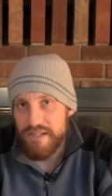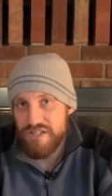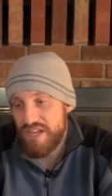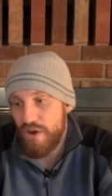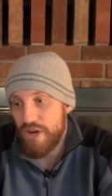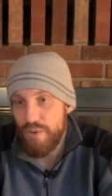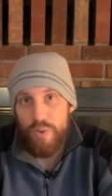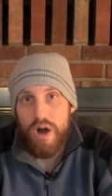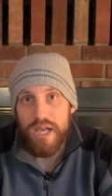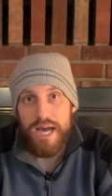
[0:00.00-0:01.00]
It's scary to
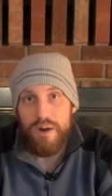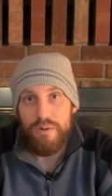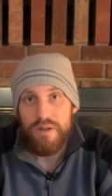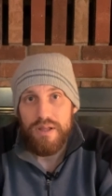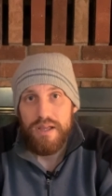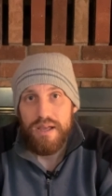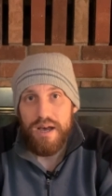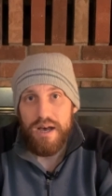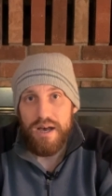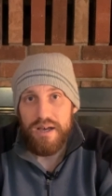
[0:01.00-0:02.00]
walk out
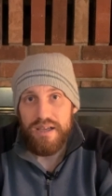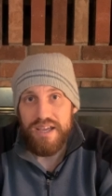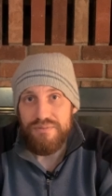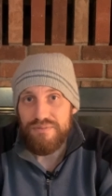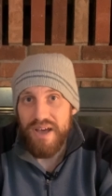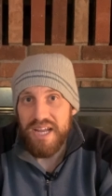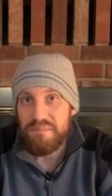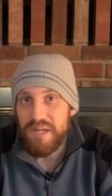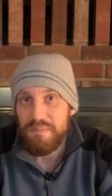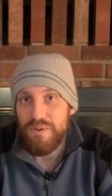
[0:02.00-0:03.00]
uh, and
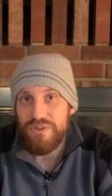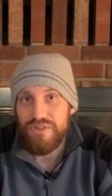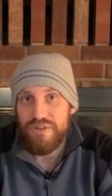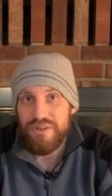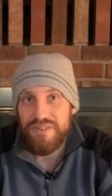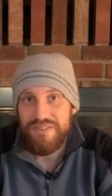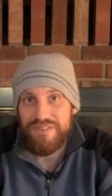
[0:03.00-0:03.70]
find people to,